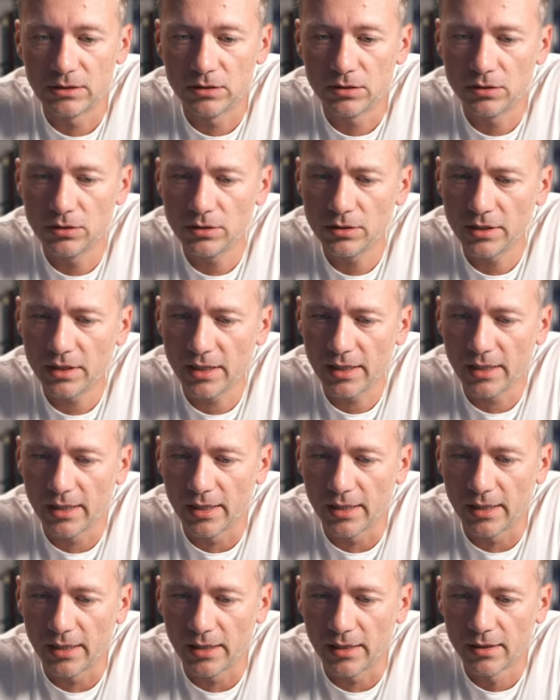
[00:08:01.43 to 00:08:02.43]

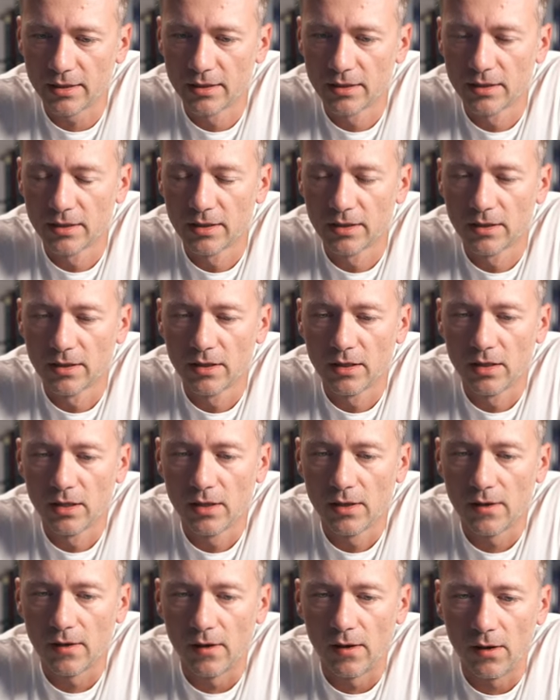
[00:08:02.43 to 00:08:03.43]
Okay.
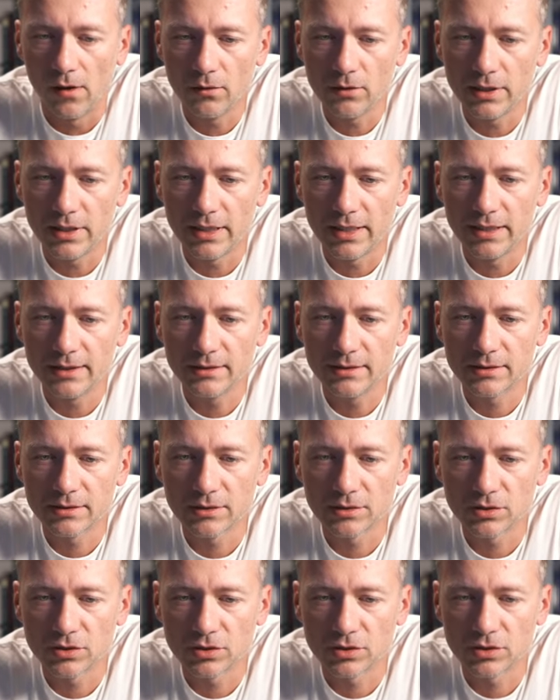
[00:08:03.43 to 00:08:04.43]
All right.
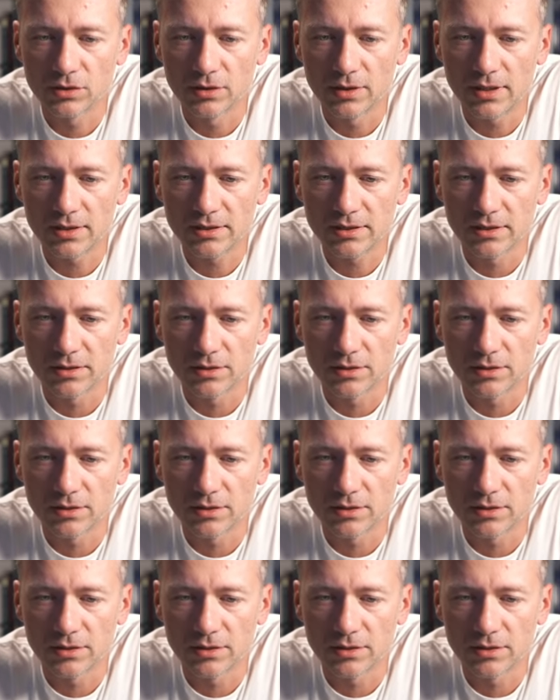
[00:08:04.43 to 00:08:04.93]
So that's